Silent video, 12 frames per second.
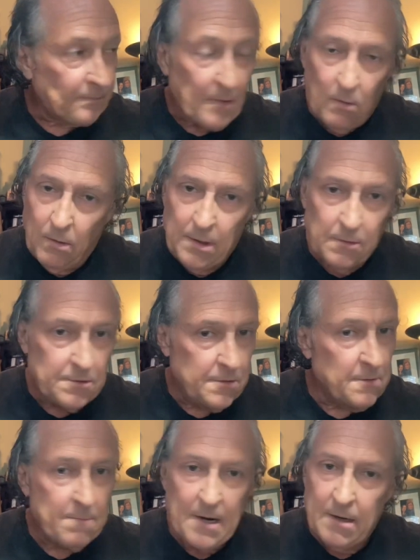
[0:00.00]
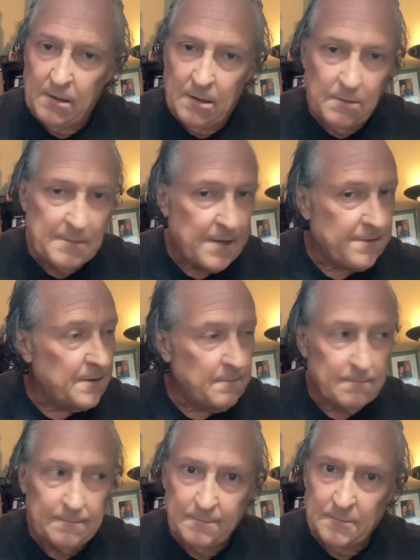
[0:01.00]
We don't do the parallel method.
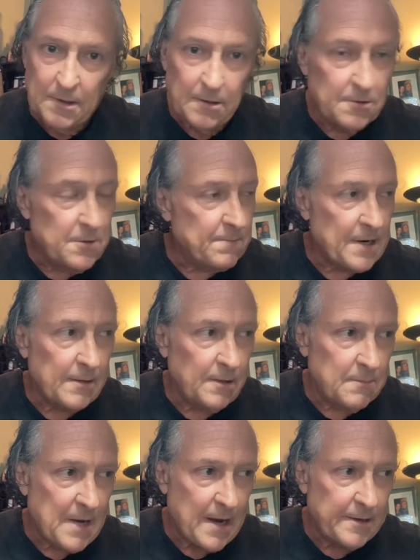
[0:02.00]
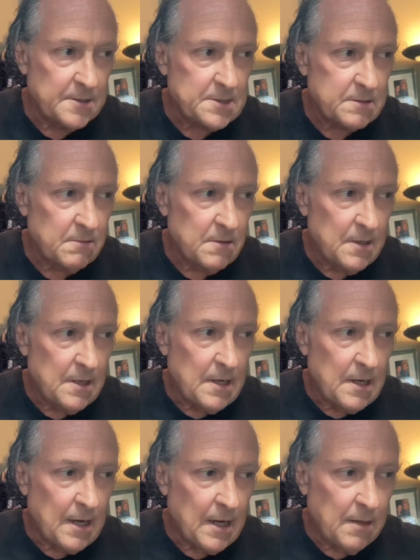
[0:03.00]
We don't do parallel minors.
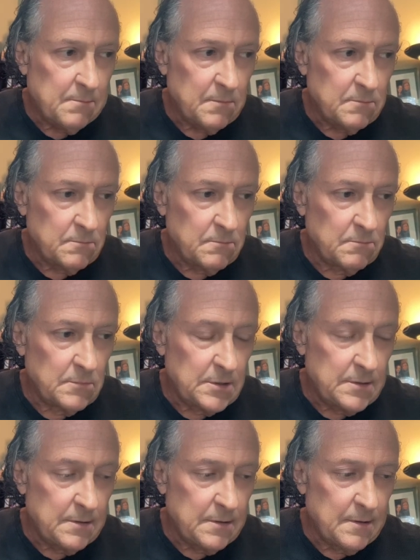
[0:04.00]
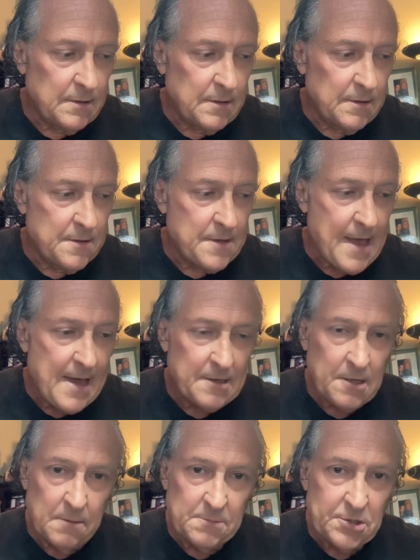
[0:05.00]
That
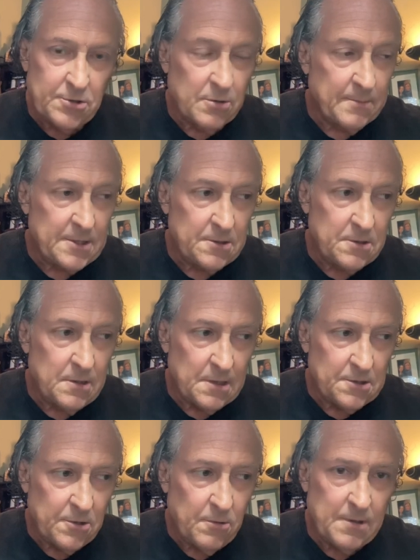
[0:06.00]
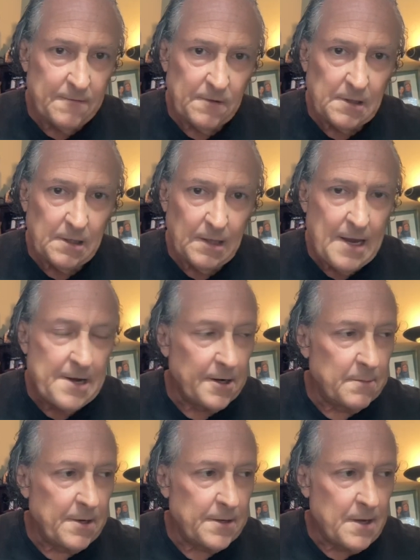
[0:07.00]
comes to them intuitively later,
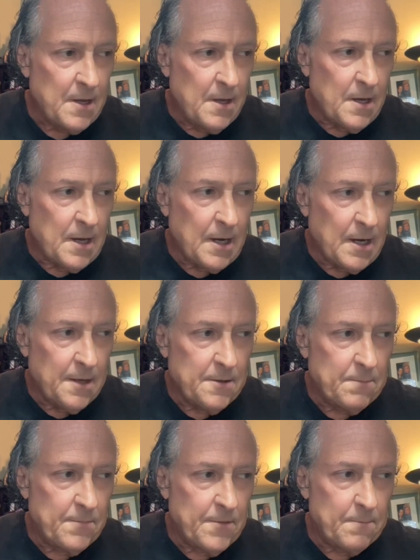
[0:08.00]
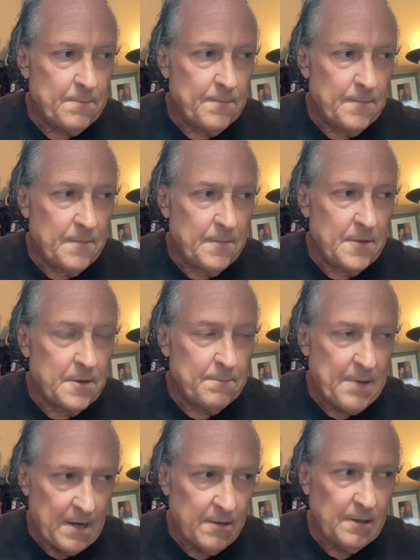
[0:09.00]
but the
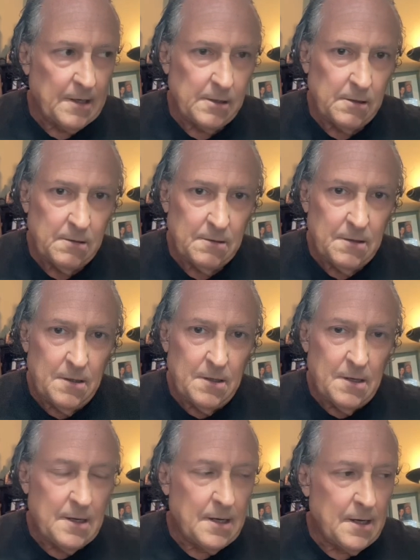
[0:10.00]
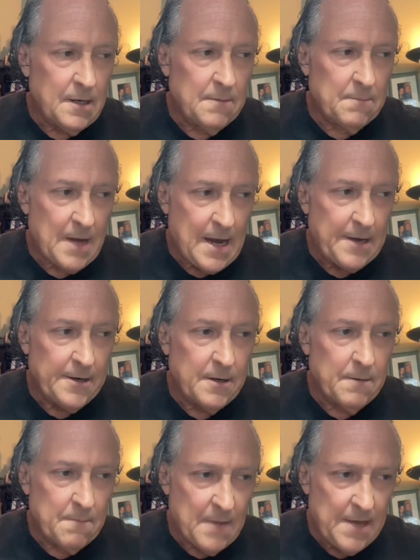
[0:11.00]
parallel minor
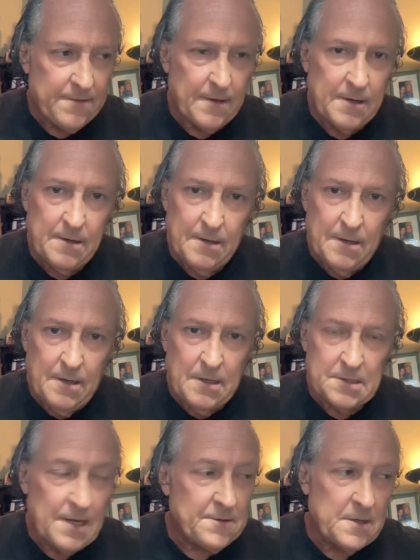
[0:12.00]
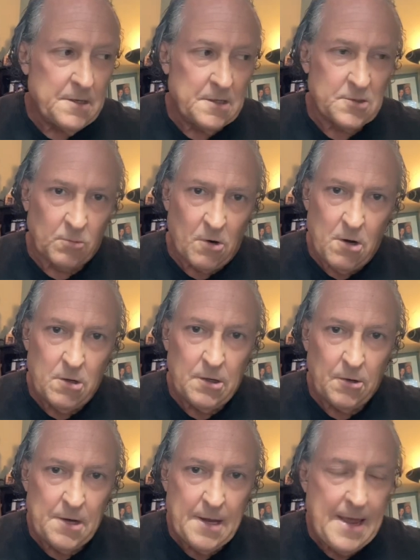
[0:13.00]
method, it's not that it's wrong
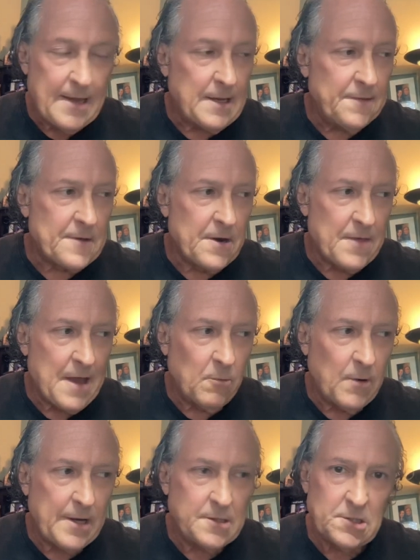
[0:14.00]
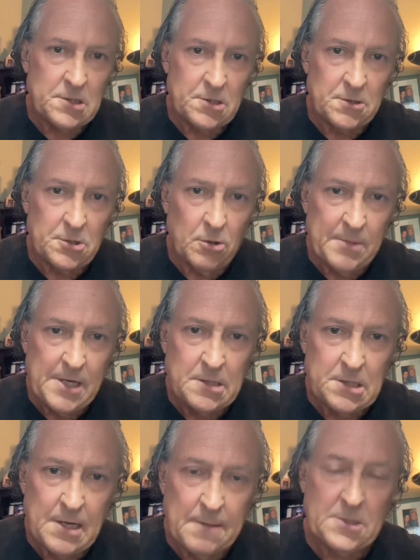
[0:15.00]
or you can't get there that way. It's just there's so many
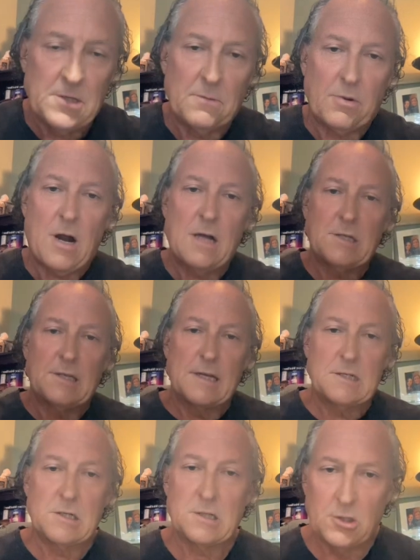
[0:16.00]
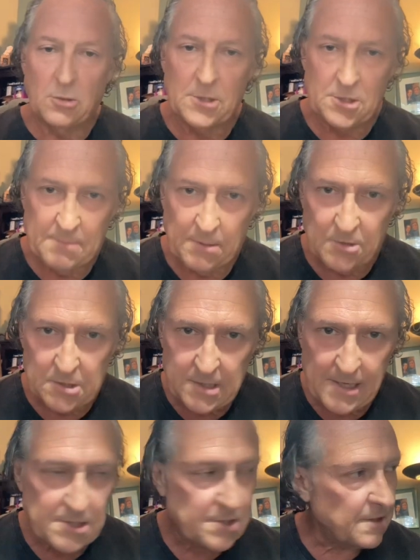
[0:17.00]
steps in the process and so much
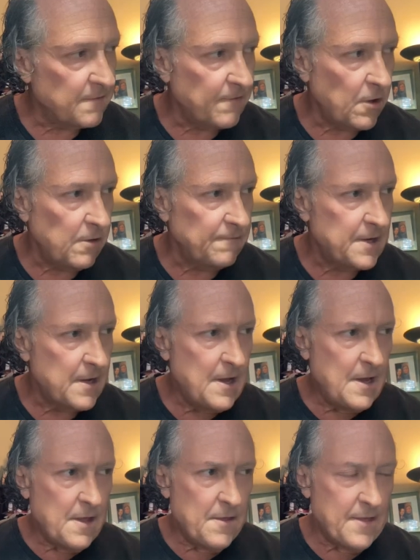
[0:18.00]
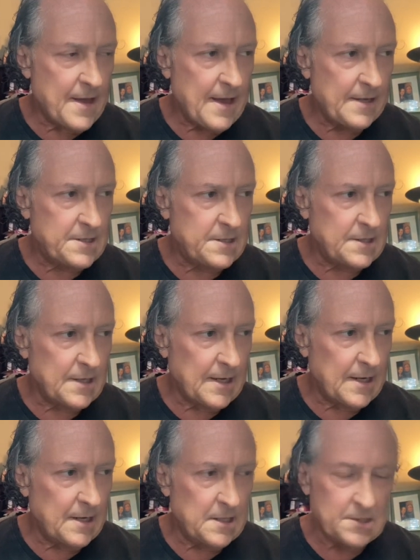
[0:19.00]
memorization involved that
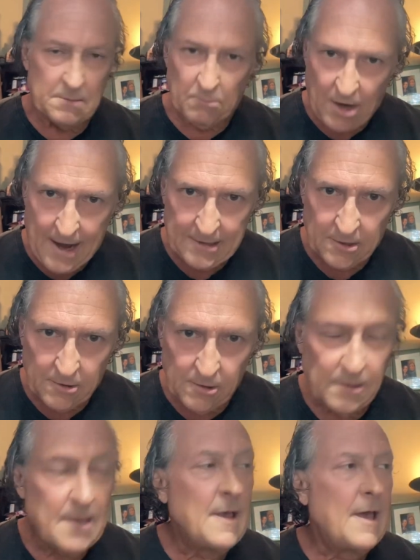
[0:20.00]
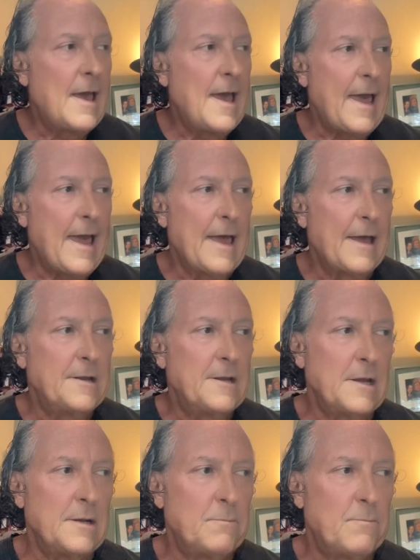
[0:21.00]
it's impractical and it